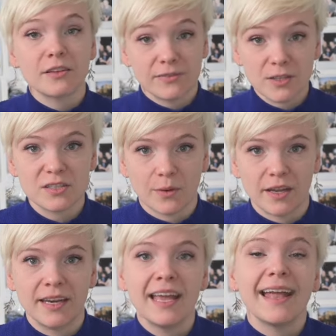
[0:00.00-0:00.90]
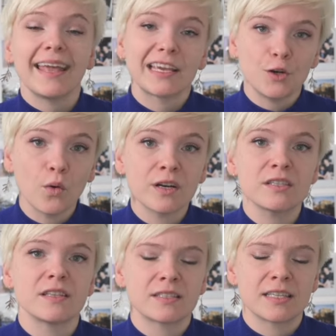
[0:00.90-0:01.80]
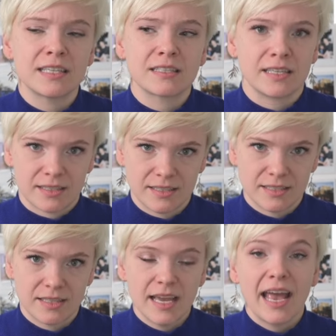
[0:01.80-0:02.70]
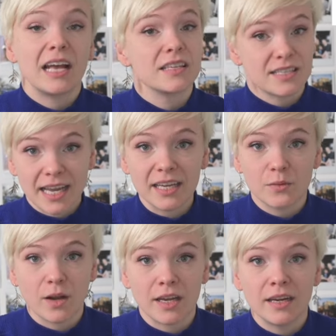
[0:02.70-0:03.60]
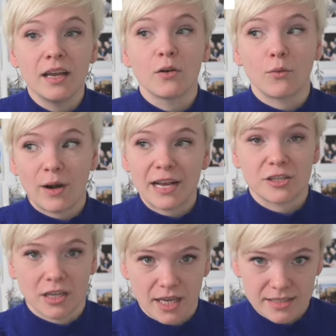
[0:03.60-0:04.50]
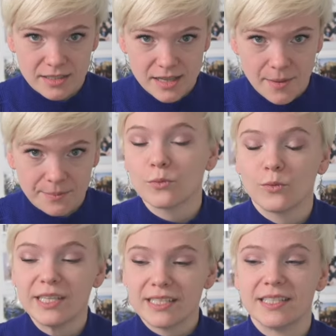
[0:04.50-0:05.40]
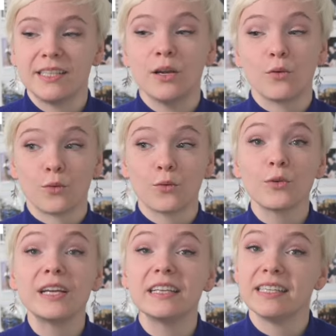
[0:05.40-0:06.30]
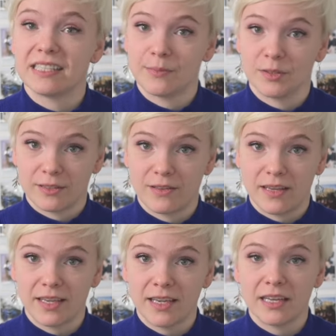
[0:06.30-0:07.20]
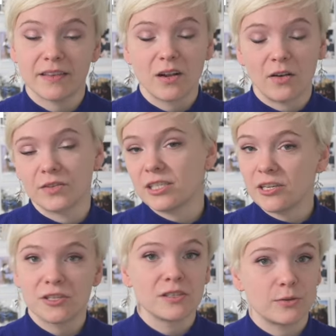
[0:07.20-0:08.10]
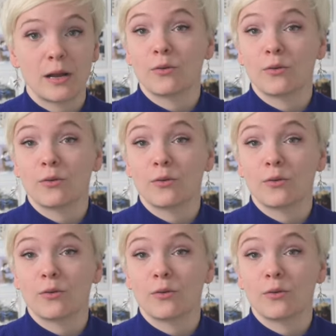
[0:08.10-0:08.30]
The first one ignores the statistics, and the second one rationalizes them. We see really similar thinking in the conversations around